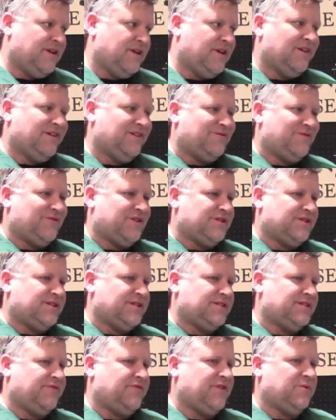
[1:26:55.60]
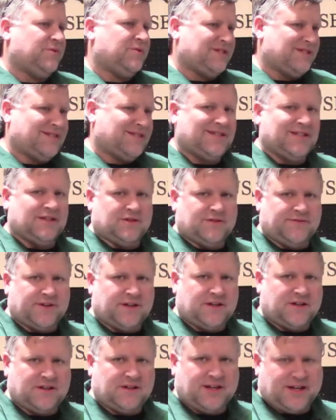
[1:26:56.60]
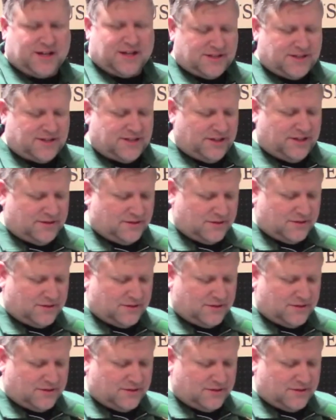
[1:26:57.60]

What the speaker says: Versus if it was silver, like a steel